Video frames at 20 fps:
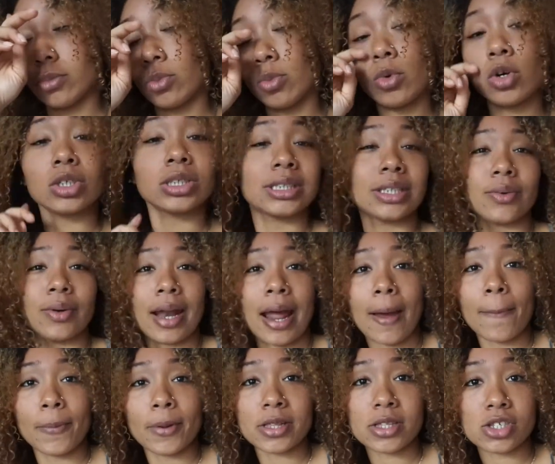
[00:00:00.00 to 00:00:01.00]
we'll see what
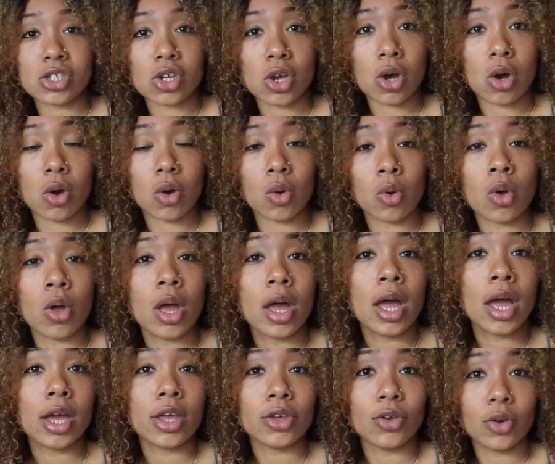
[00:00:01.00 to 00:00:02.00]
happens. So
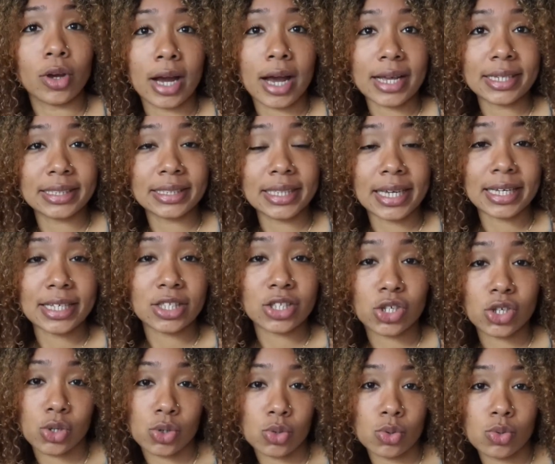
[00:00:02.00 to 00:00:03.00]
you guys stay
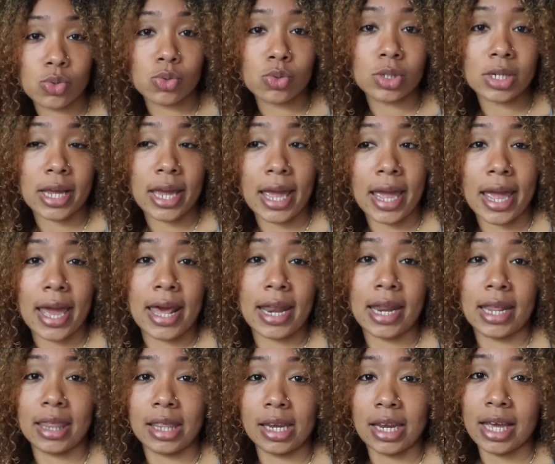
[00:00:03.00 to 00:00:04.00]
tuned, and
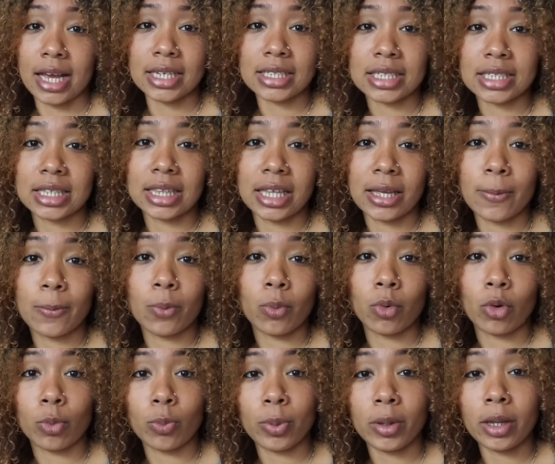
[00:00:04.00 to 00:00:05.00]
in the next clip
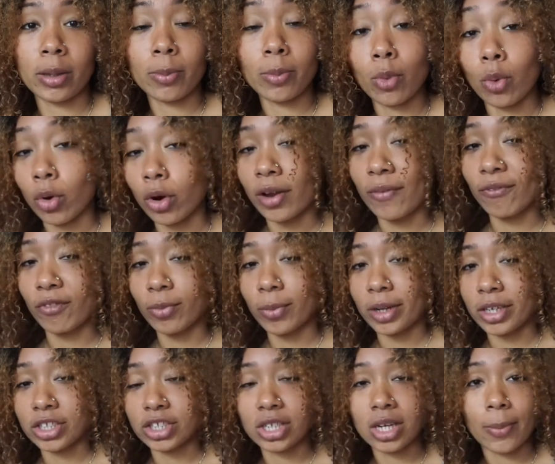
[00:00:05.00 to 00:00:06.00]
will be more
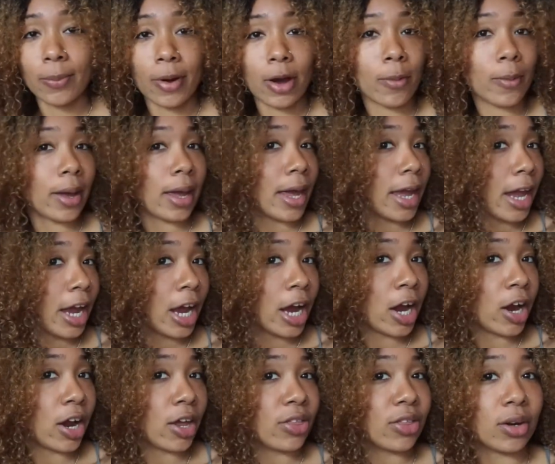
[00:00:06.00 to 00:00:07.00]
information about my
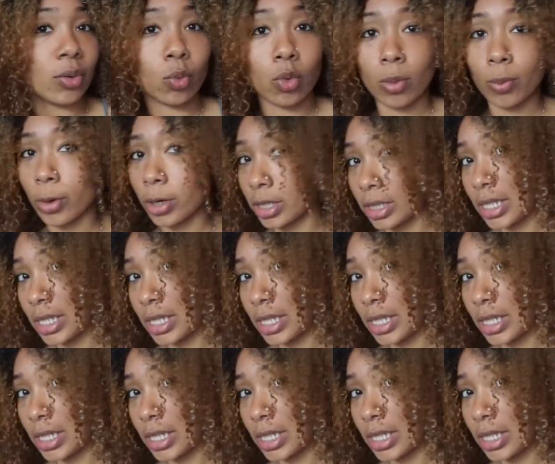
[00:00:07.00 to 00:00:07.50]
hair. And then one more